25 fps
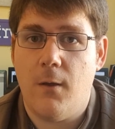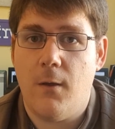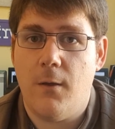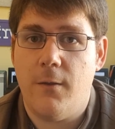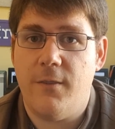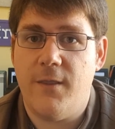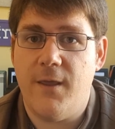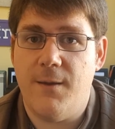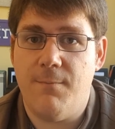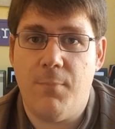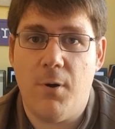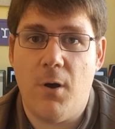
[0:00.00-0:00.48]

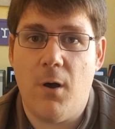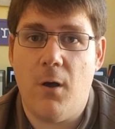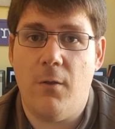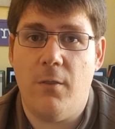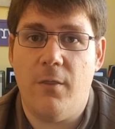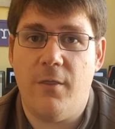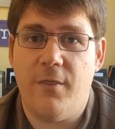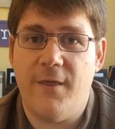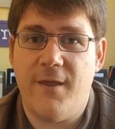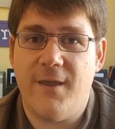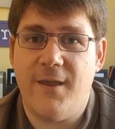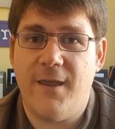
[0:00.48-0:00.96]
The
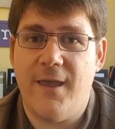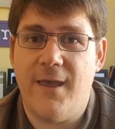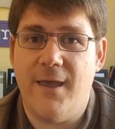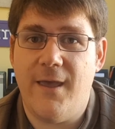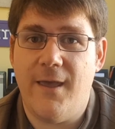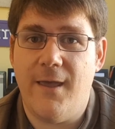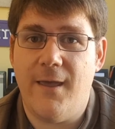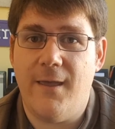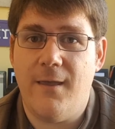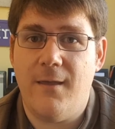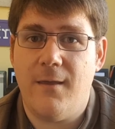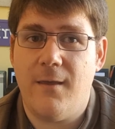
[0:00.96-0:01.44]
important thing
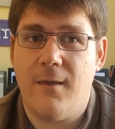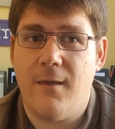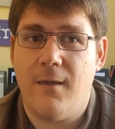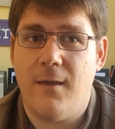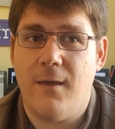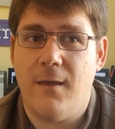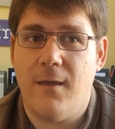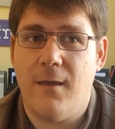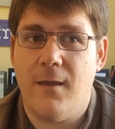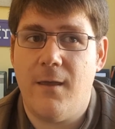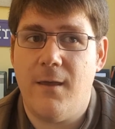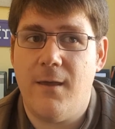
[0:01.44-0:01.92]
here
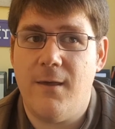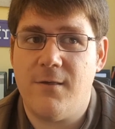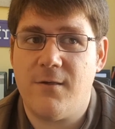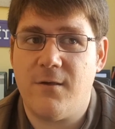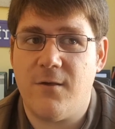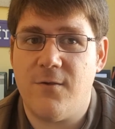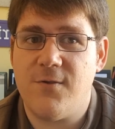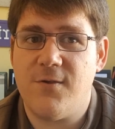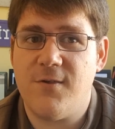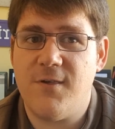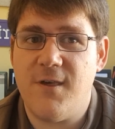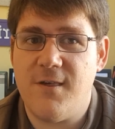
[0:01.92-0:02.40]
is
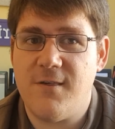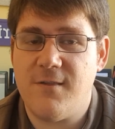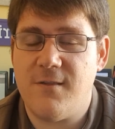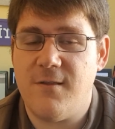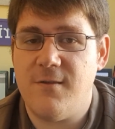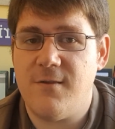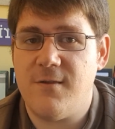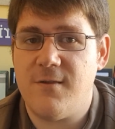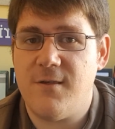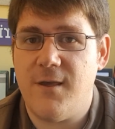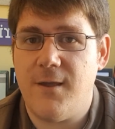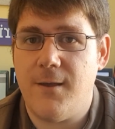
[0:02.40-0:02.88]

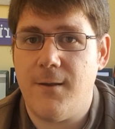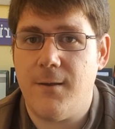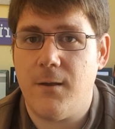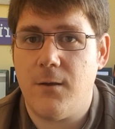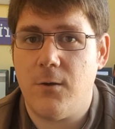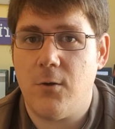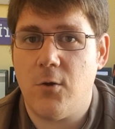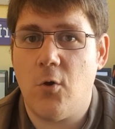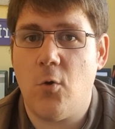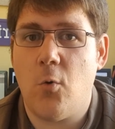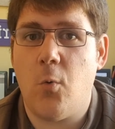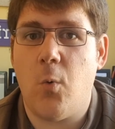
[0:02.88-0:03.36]
consistency.
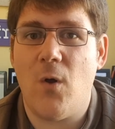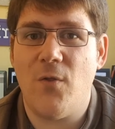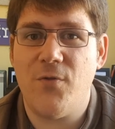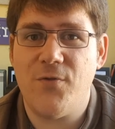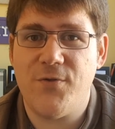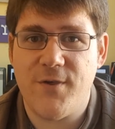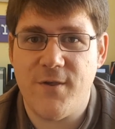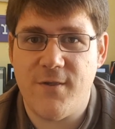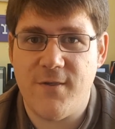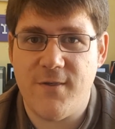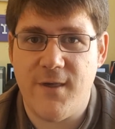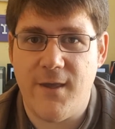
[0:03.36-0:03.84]

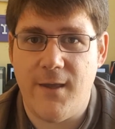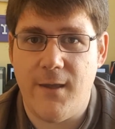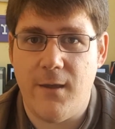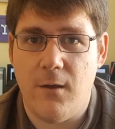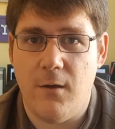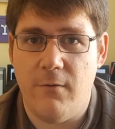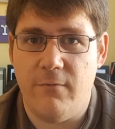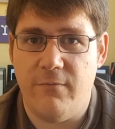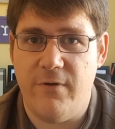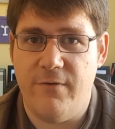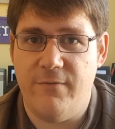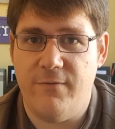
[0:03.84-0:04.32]
Quantity
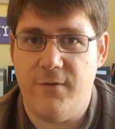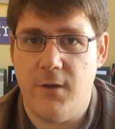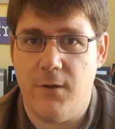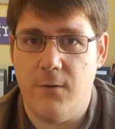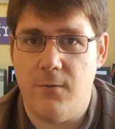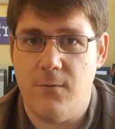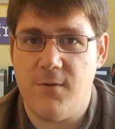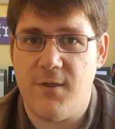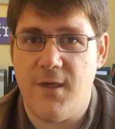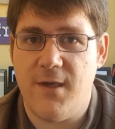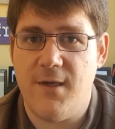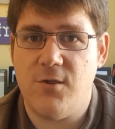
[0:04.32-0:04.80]
of
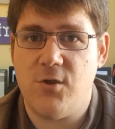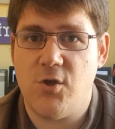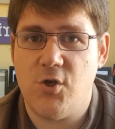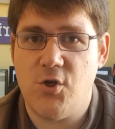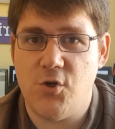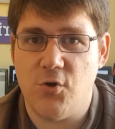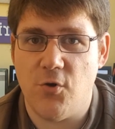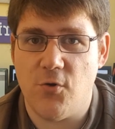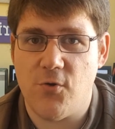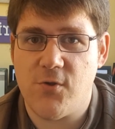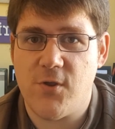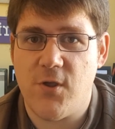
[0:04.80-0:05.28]
reviews is
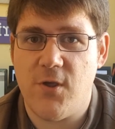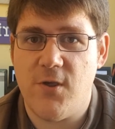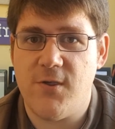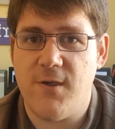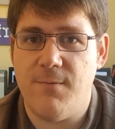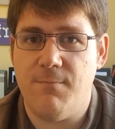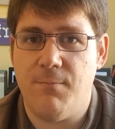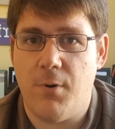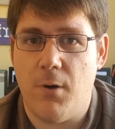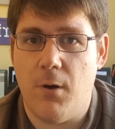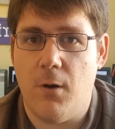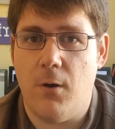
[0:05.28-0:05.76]
just as
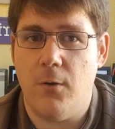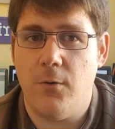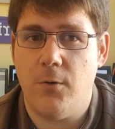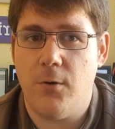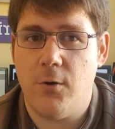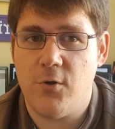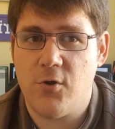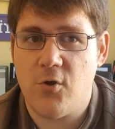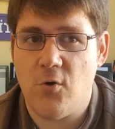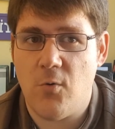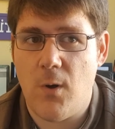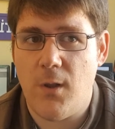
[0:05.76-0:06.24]
important
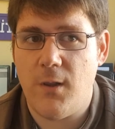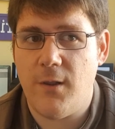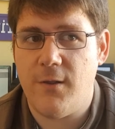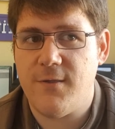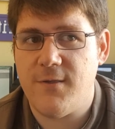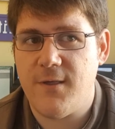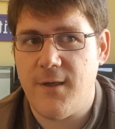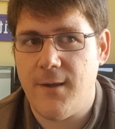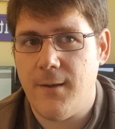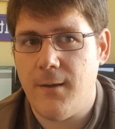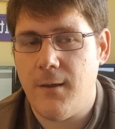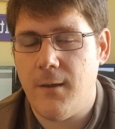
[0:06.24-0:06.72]
as
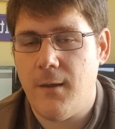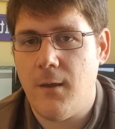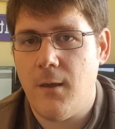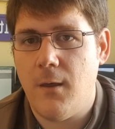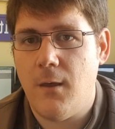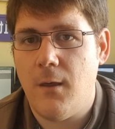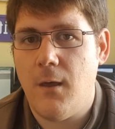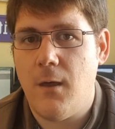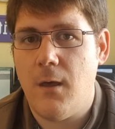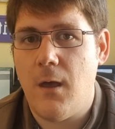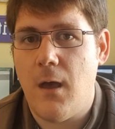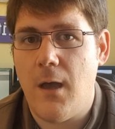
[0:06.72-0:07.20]
quality.
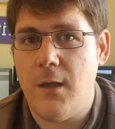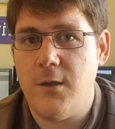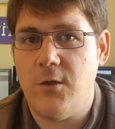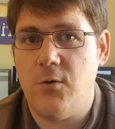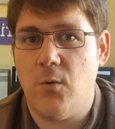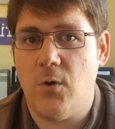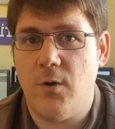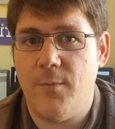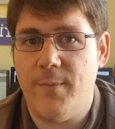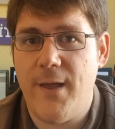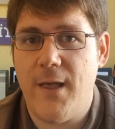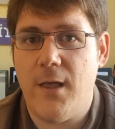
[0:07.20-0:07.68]
And you
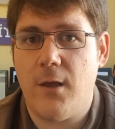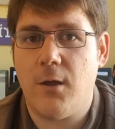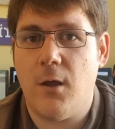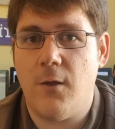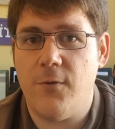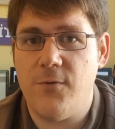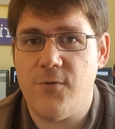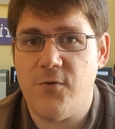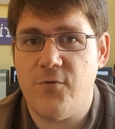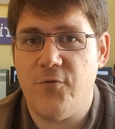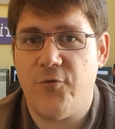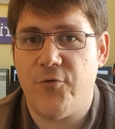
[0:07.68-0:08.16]
want to be able to
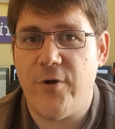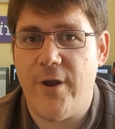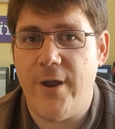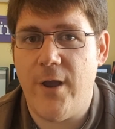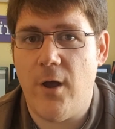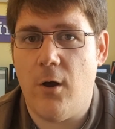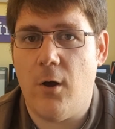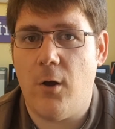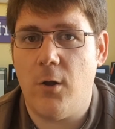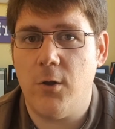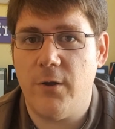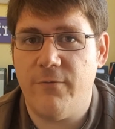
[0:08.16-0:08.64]
concentrate
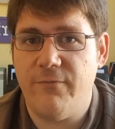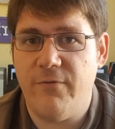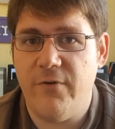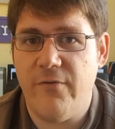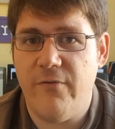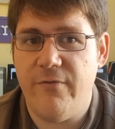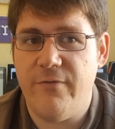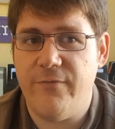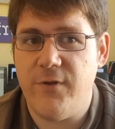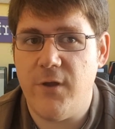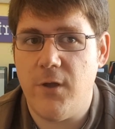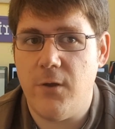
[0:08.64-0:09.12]
all of your
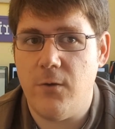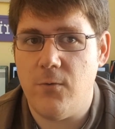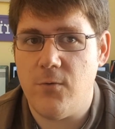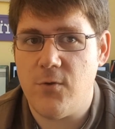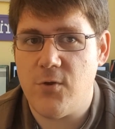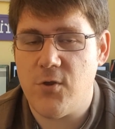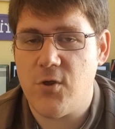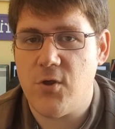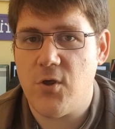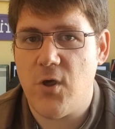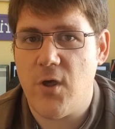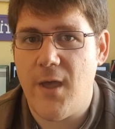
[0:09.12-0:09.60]

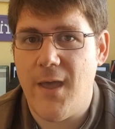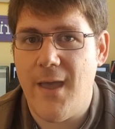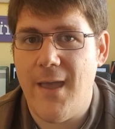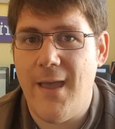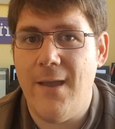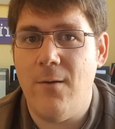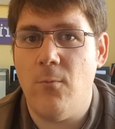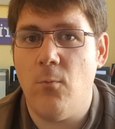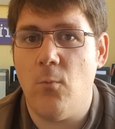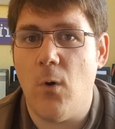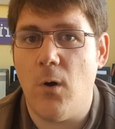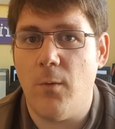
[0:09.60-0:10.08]
reviews
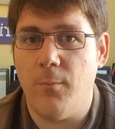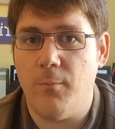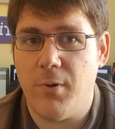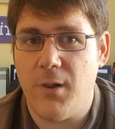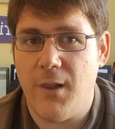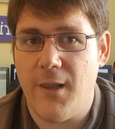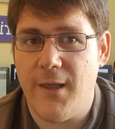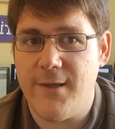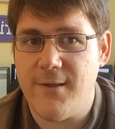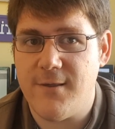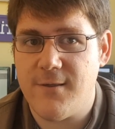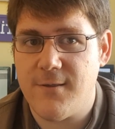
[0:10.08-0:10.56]
in one
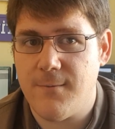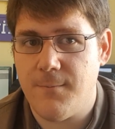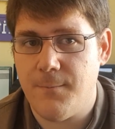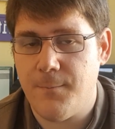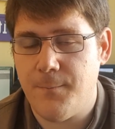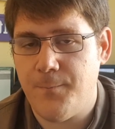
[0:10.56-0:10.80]
place.